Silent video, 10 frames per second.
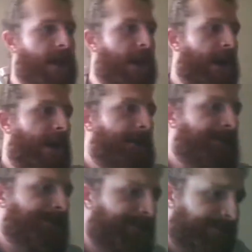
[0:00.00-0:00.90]

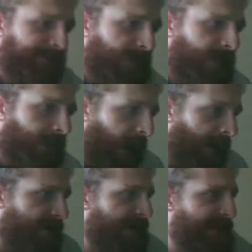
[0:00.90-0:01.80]
Um, I
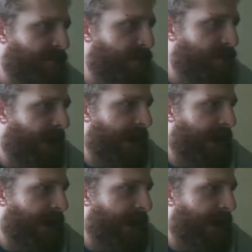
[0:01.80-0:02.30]
can smooth